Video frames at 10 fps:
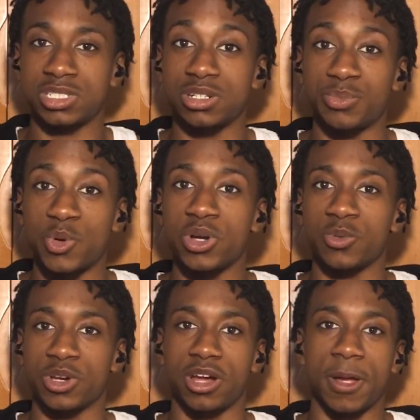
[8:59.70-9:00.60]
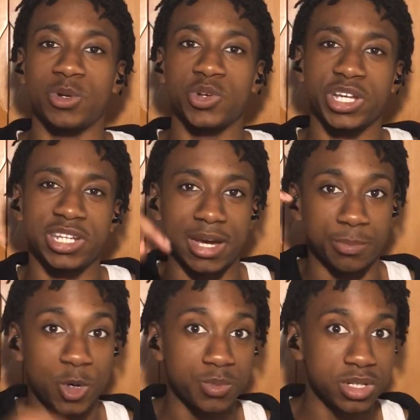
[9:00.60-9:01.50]
to the point where when you're in that
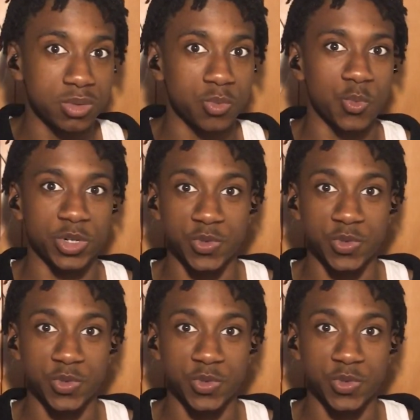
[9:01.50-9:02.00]
moment, when you